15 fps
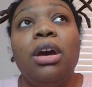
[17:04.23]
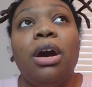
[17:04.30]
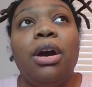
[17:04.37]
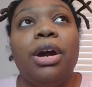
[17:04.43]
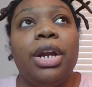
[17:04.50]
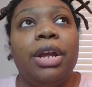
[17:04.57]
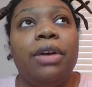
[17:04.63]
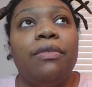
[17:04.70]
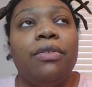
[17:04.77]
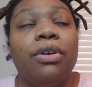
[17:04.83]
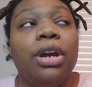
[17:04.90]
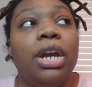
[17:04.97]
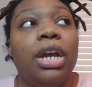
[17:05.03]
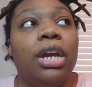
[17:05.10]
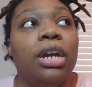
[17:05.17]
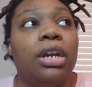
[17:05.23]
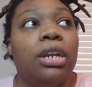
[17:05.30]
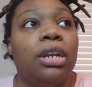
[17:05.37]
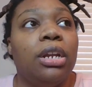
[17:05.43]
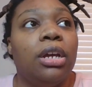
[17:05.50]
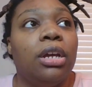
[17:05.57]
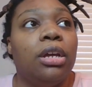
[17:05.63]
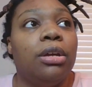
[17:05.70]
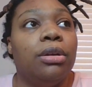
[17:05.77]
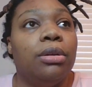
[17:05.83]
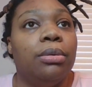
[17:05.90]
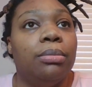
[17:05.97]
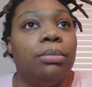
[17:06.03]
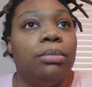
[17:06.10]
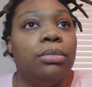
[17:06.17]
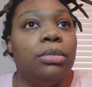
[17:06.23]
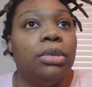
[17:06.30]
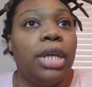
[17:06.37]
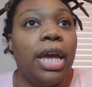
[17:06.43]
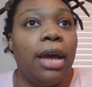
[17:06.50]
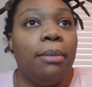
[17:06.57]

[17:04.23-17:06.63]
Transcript: or whatever, and they